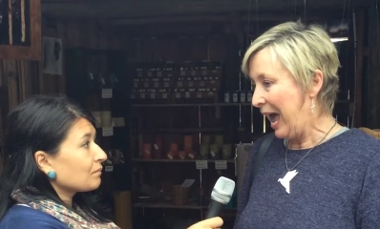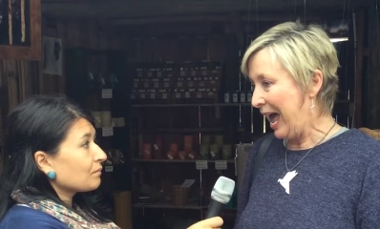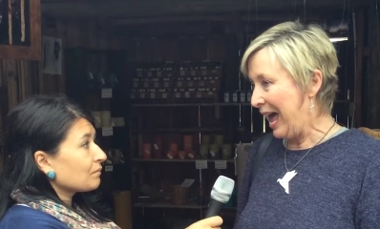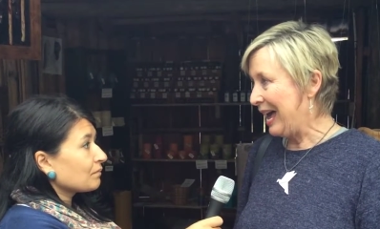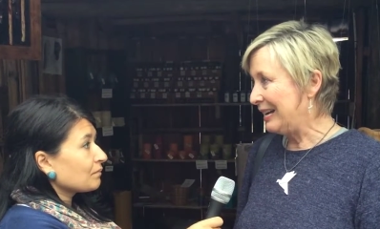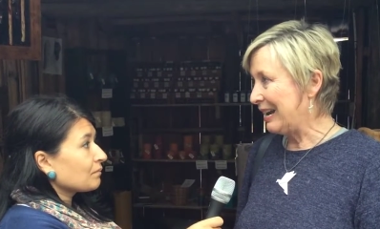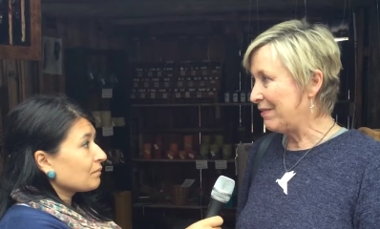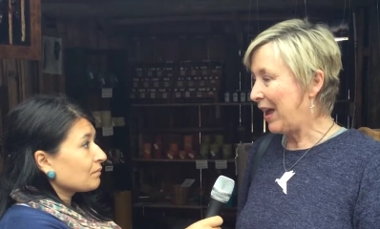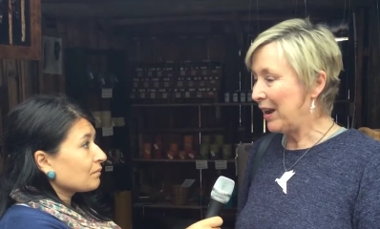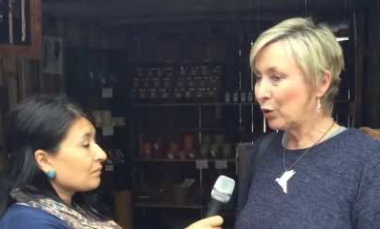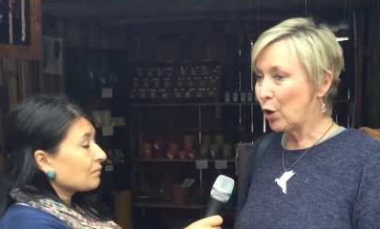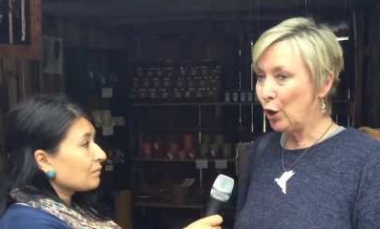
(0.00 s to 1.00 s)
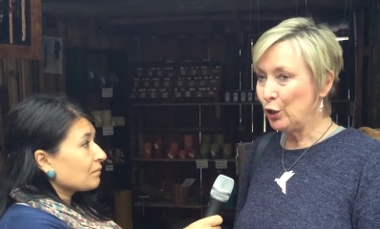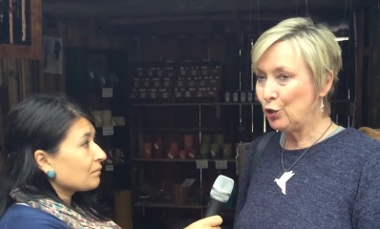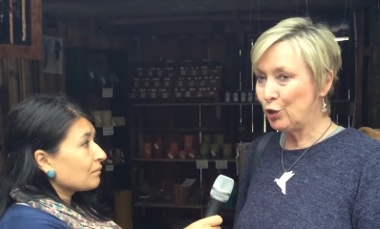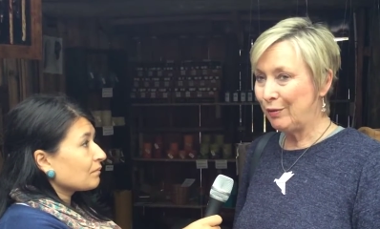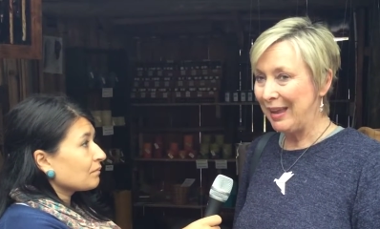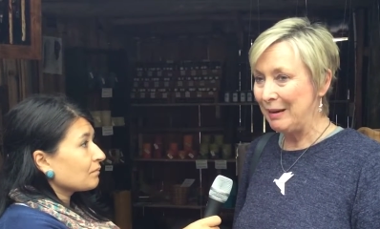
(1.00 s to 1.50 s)
Speaker 1: and they're going
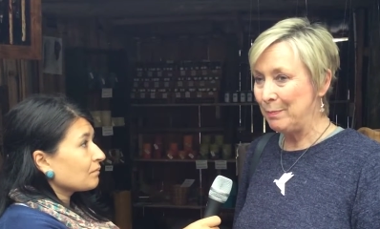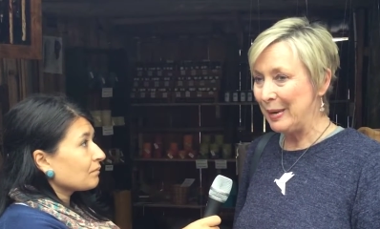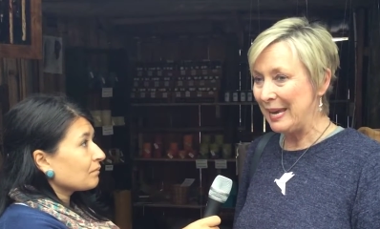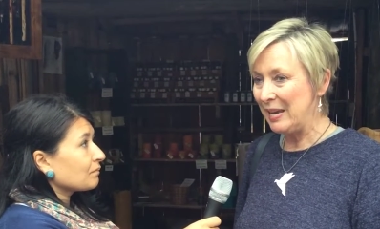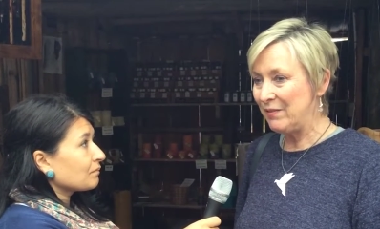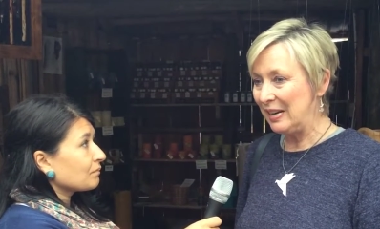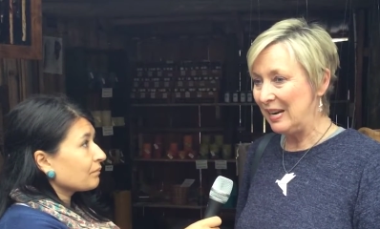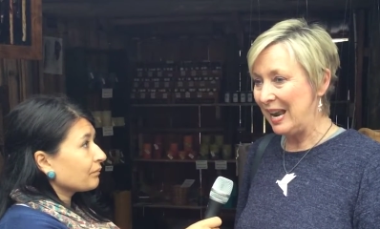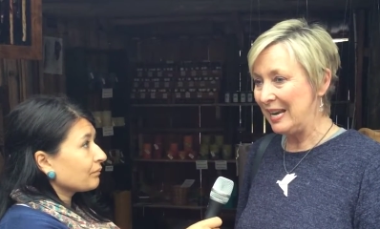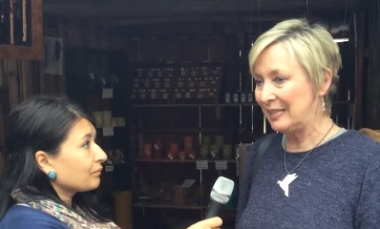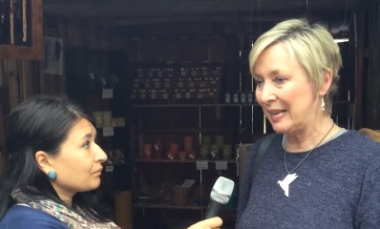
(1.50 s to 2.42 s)
to then be even less